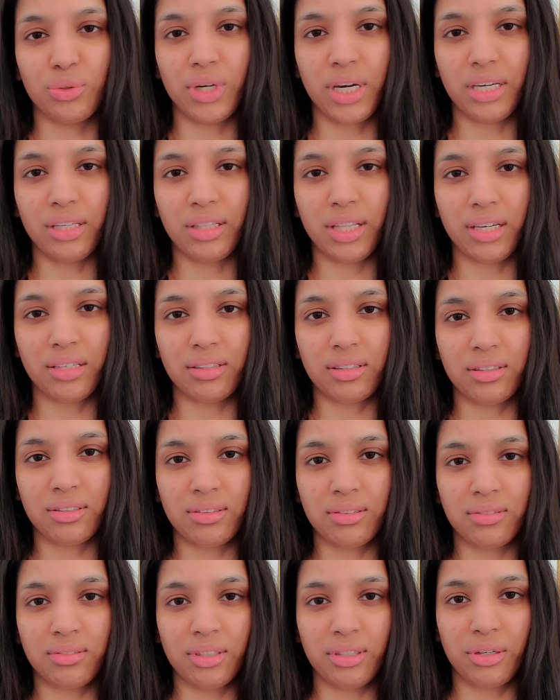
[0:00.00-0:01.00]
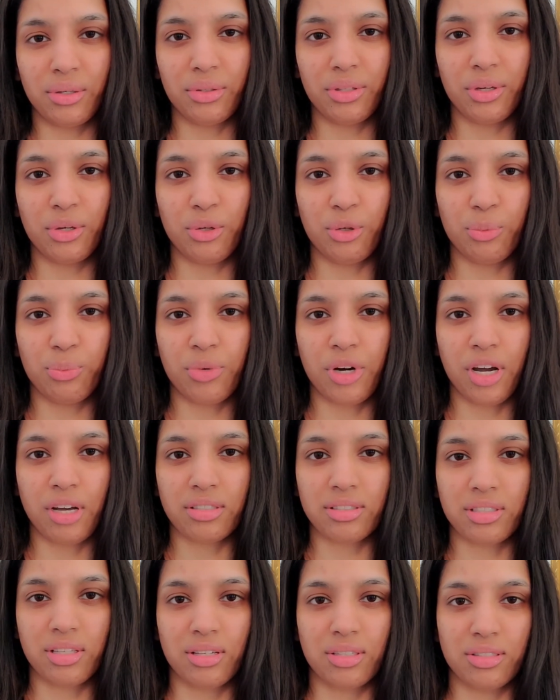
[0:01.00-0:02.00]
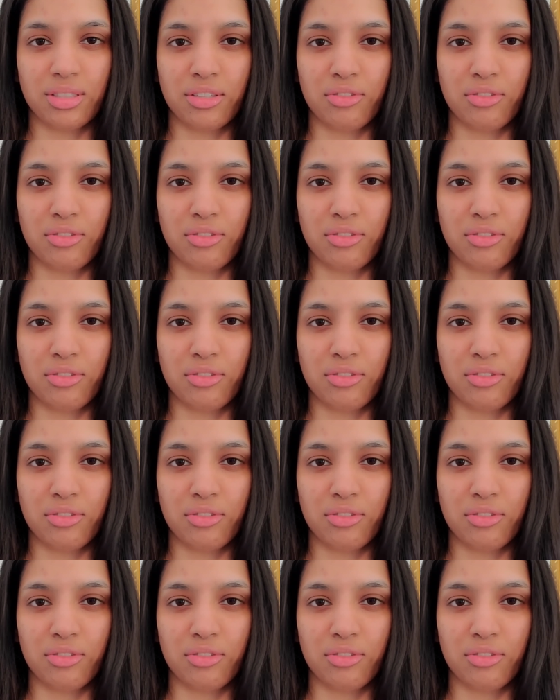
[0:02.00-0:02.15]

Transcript: I like, you know, the whole process